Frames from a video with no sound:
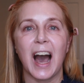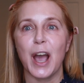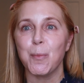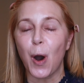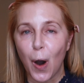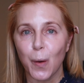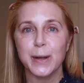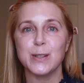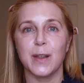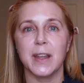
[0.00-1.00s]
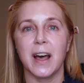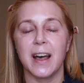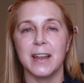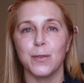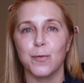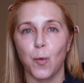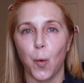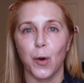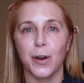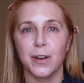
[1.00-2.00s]
I'm always on the hunt
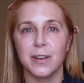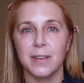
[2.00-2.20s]
for